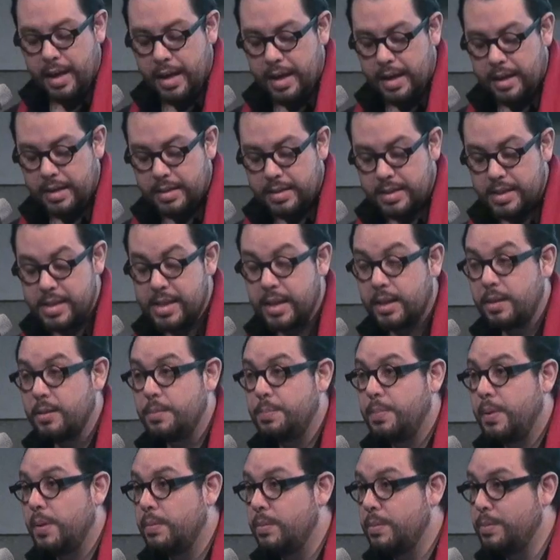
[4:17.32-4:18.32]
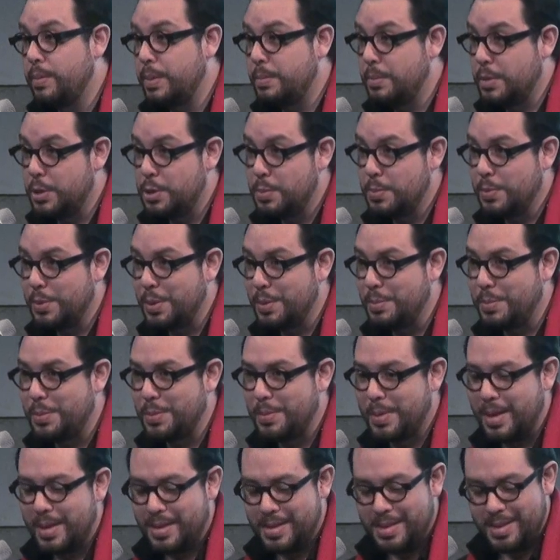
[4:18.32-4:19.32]
And the second part will be much more
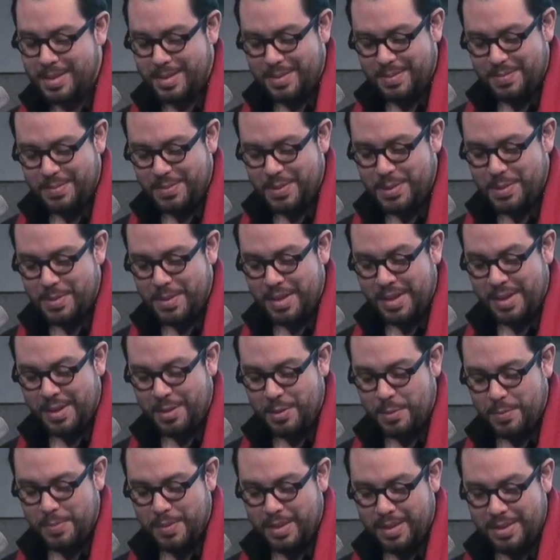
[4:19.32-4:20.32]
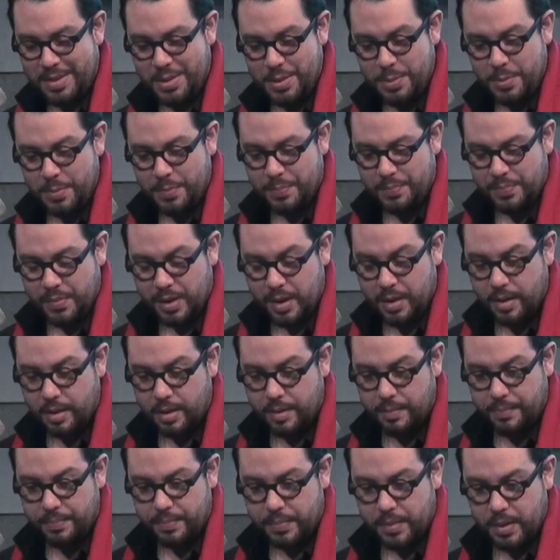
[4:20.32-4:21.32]
improvising, so I hope that you
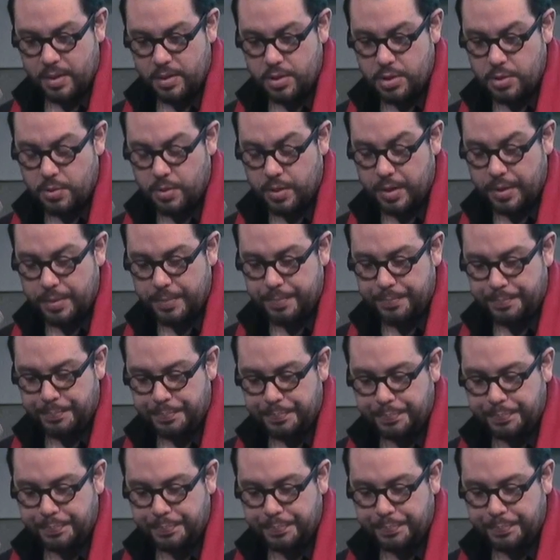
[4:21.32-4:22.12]
um, enjoy it.